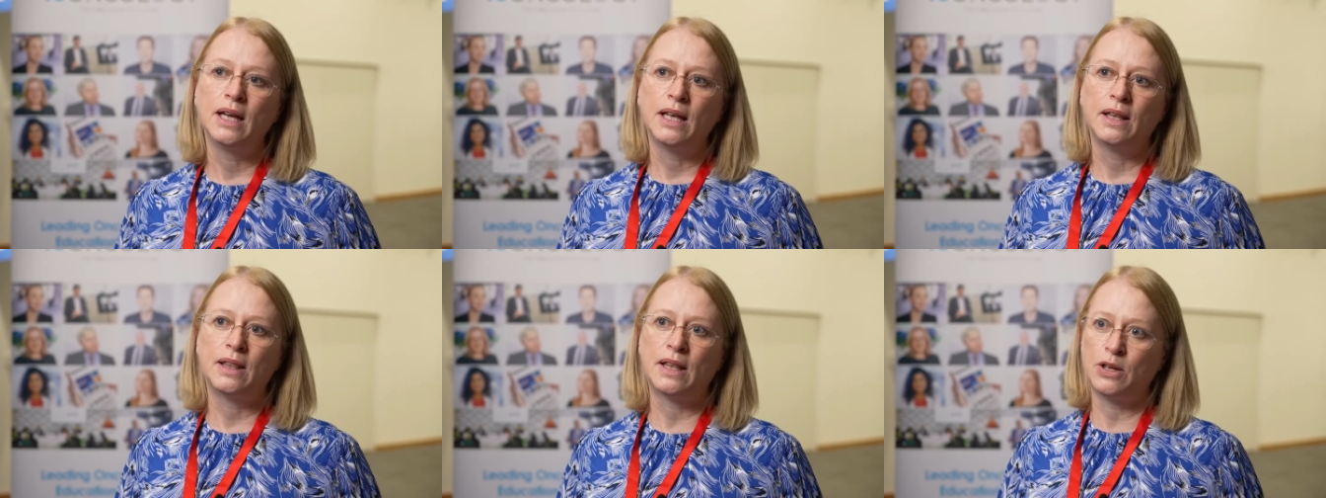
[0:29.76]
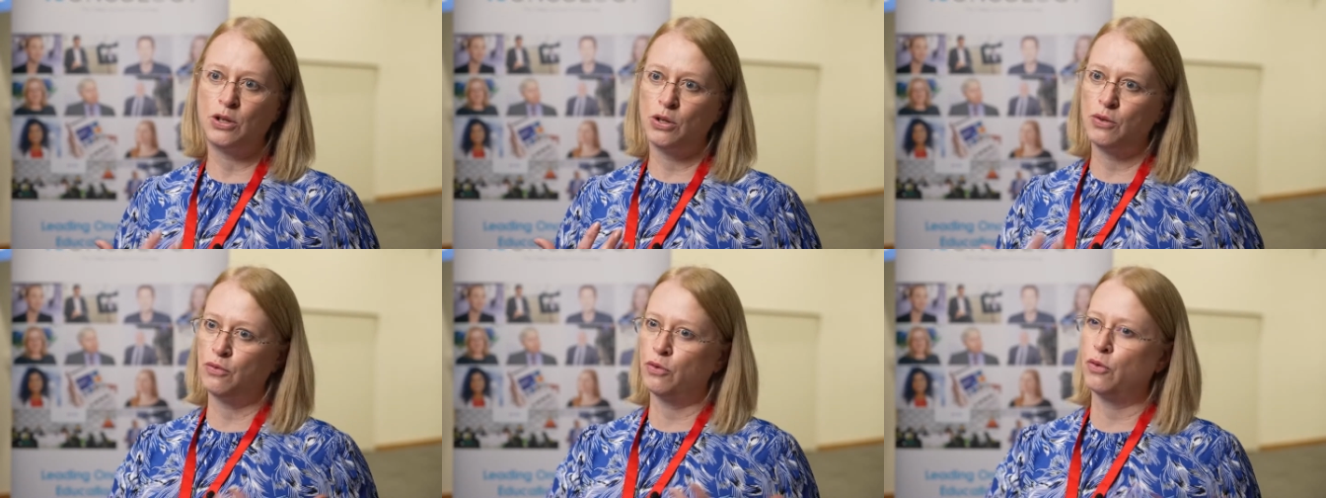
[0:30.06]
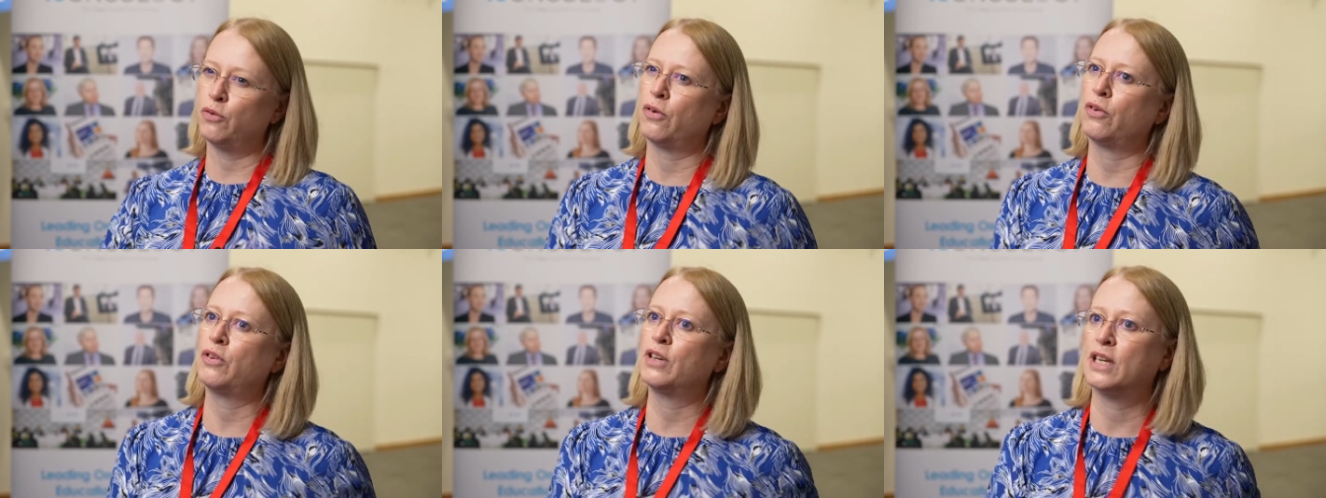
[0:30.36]
then you
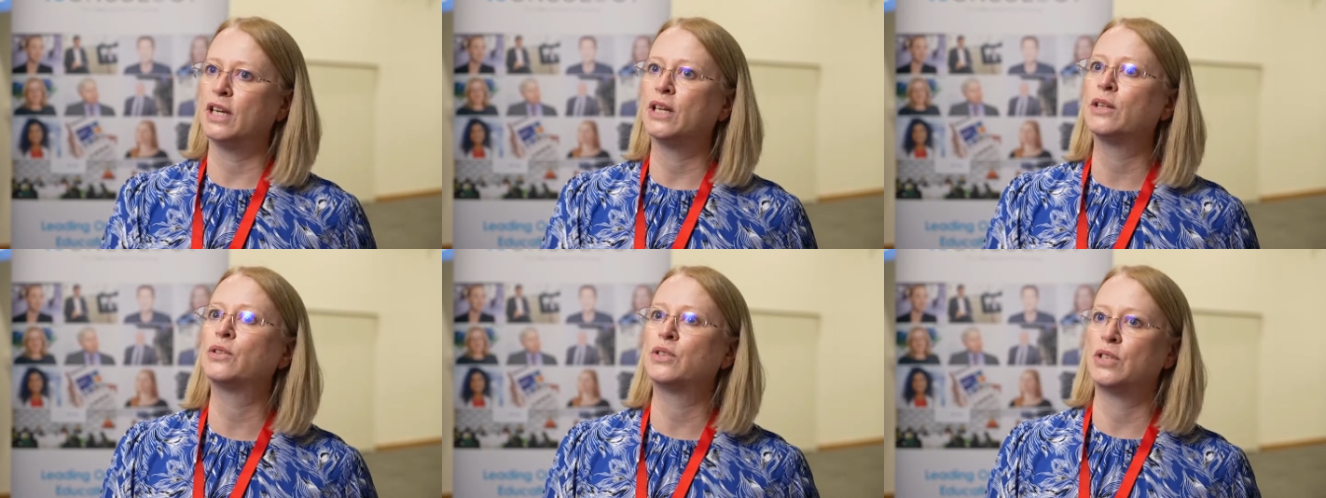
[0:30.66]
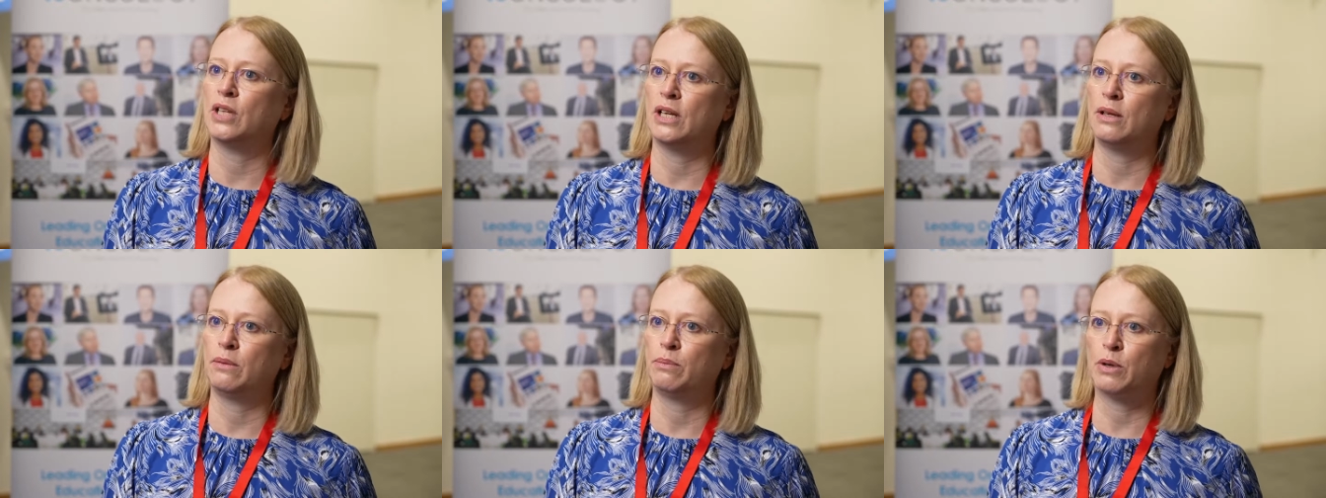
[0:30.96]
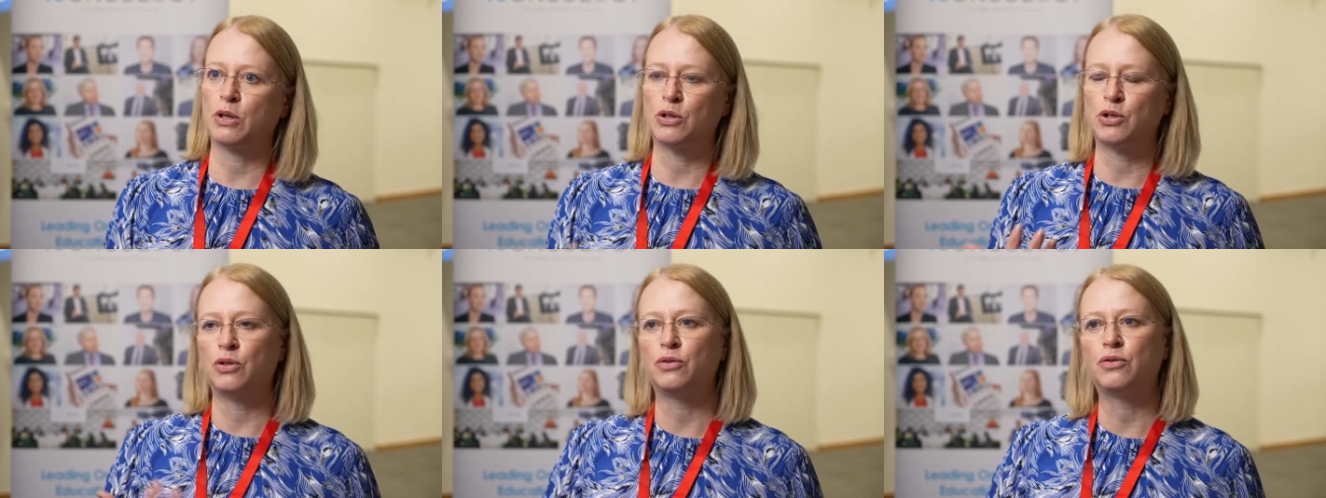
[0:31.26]
feel very guilty
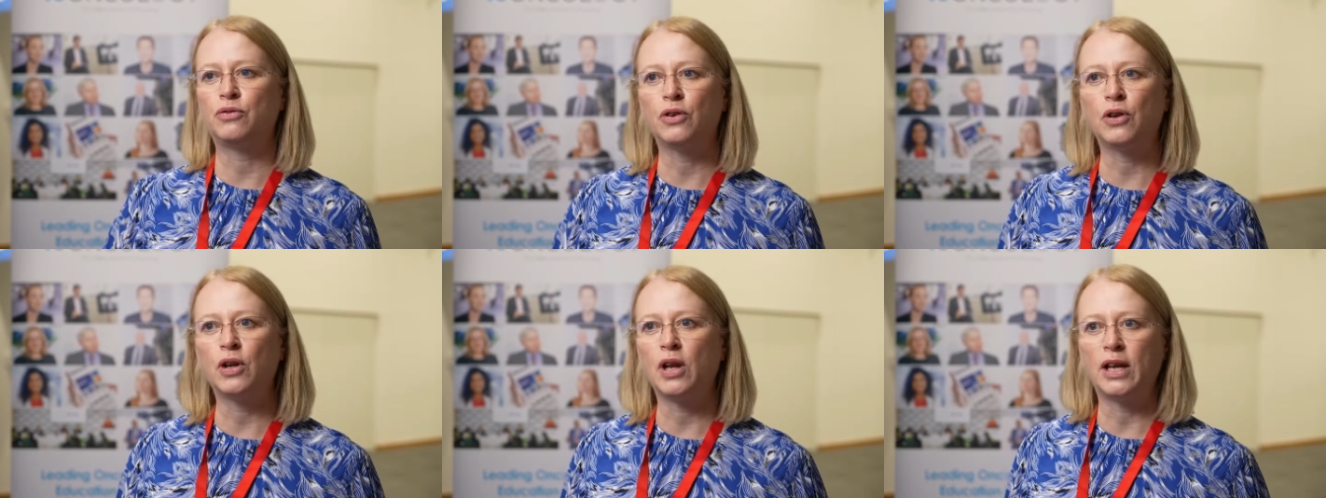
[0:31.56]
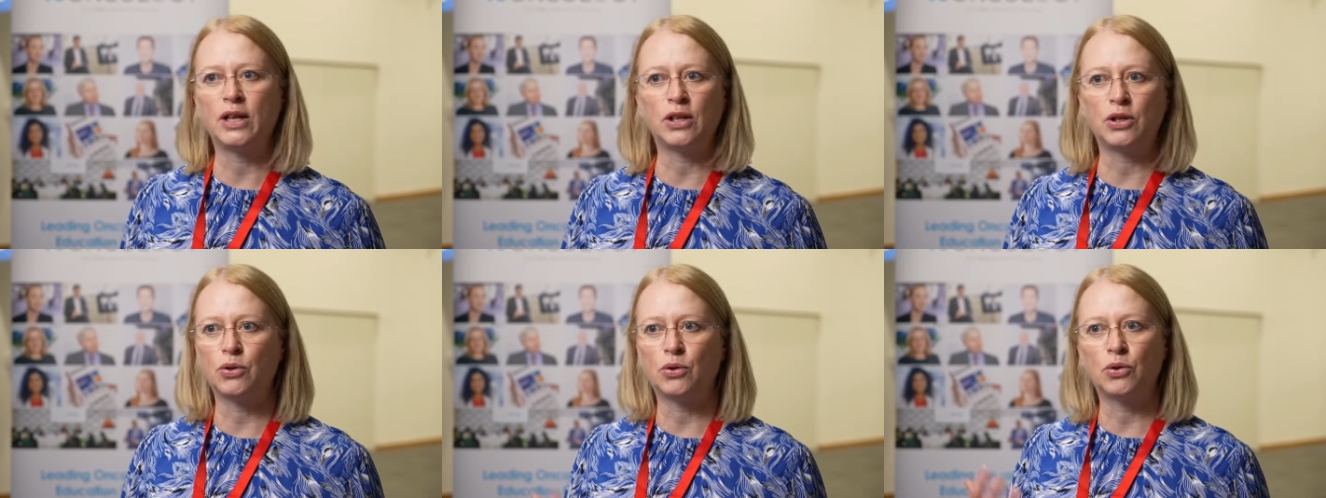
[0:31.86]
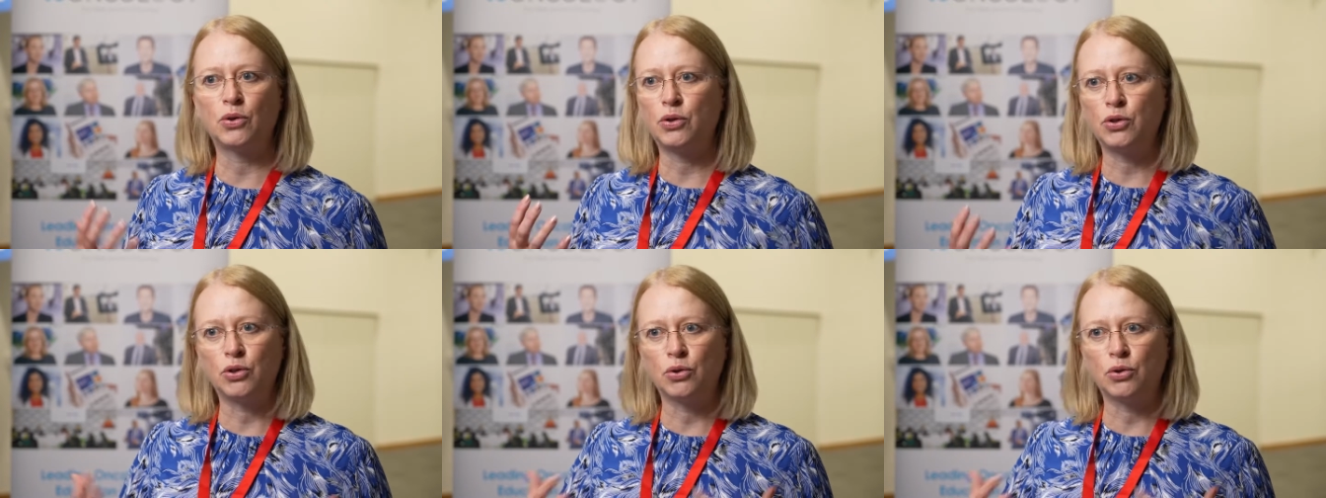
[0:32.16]
because you feel like you're,